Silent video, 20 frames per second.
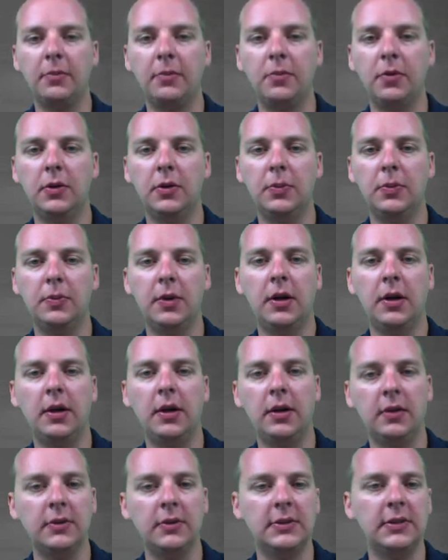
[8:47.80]
Multiply
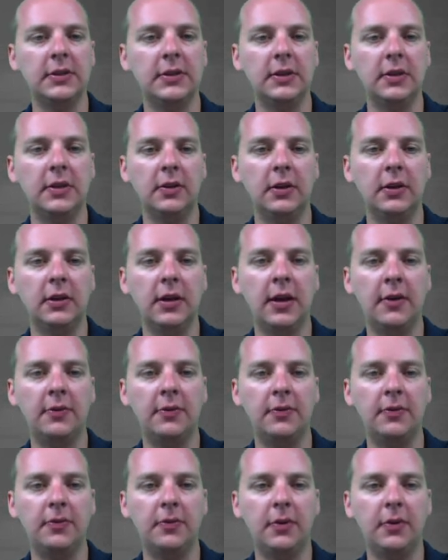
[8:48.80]
LCD on the
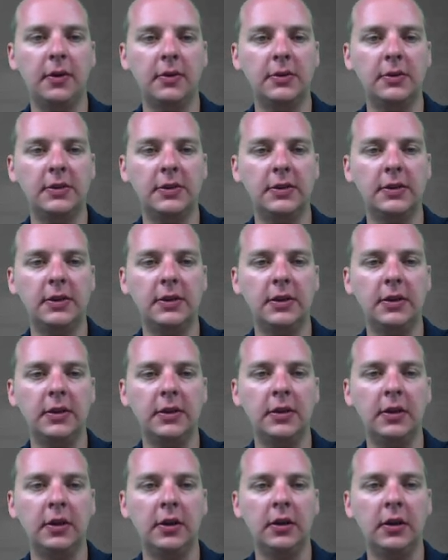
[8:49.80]
left,
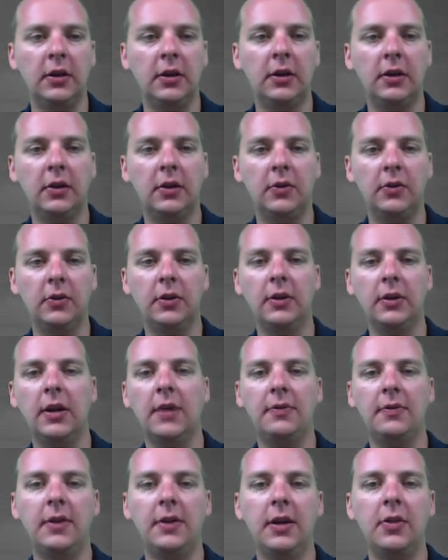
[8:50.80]
LCD on the
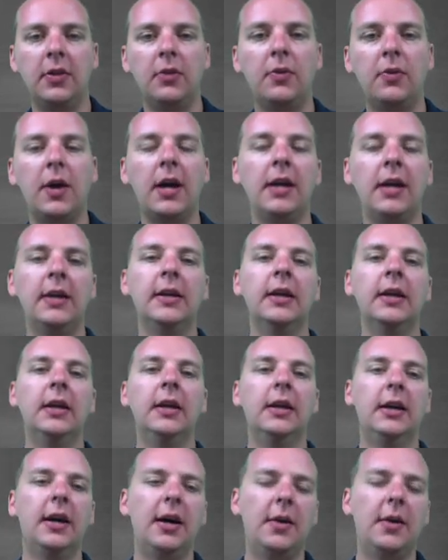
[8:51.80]
left and the right.
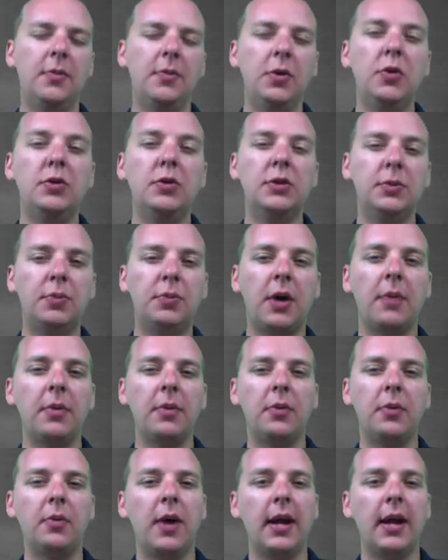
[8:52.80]
Um, you should
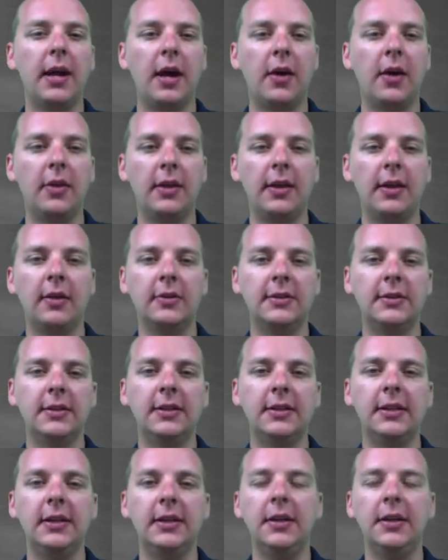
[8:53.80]
probably write out the
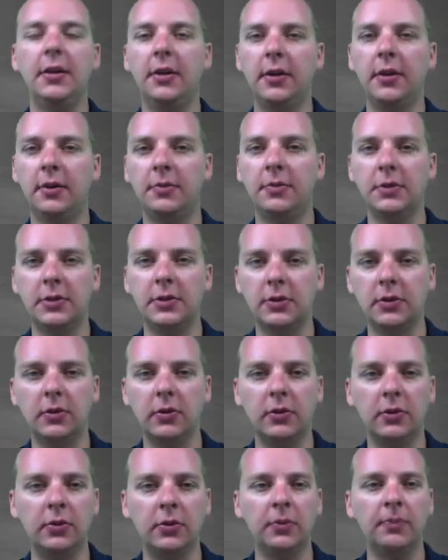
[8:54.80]
LCD here. I'm just a
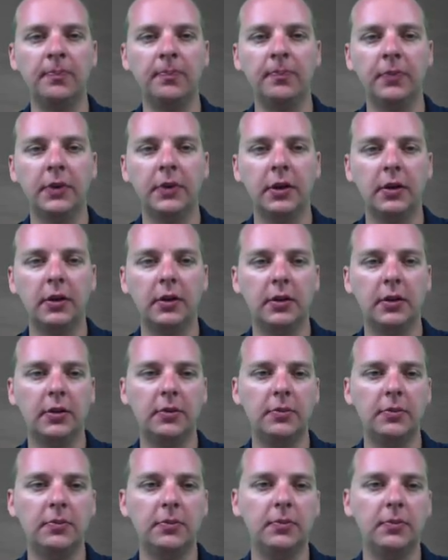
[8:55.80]
little
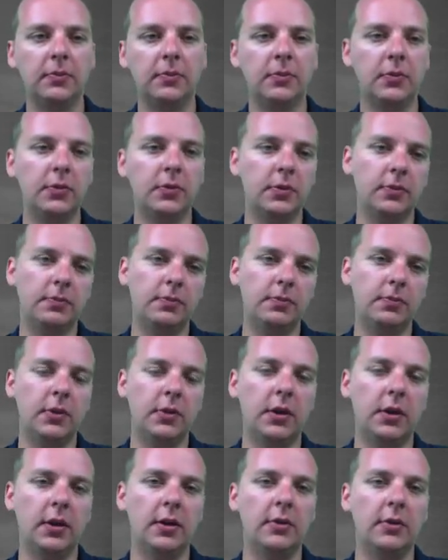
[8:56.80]
um,
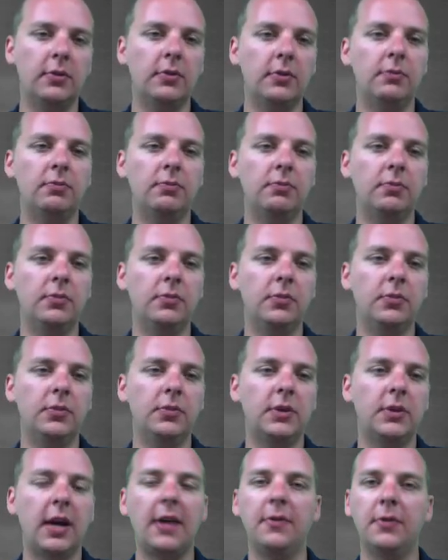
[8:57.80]
uh,
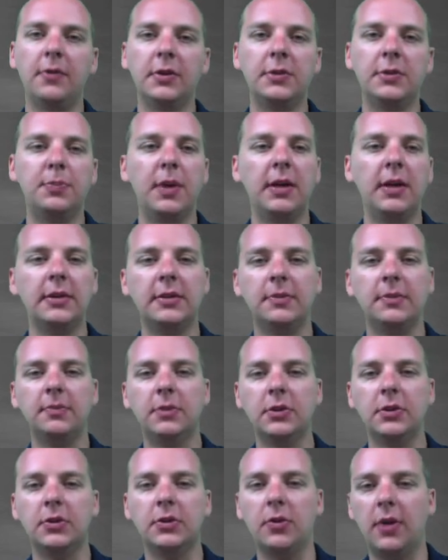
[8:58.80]
tight for space,
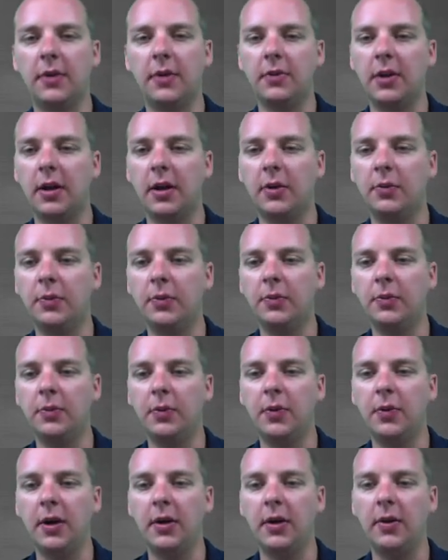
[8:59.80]
just don't have a lot of room
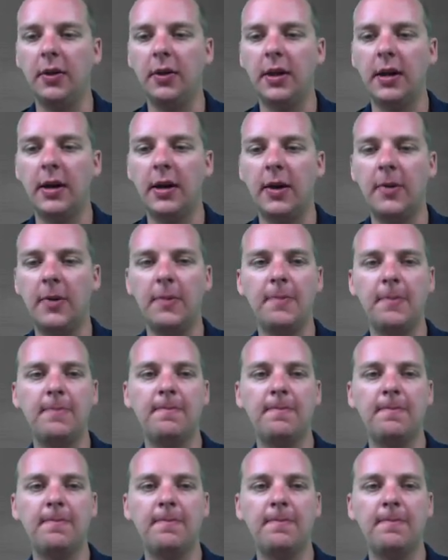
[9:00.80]
to write all that out.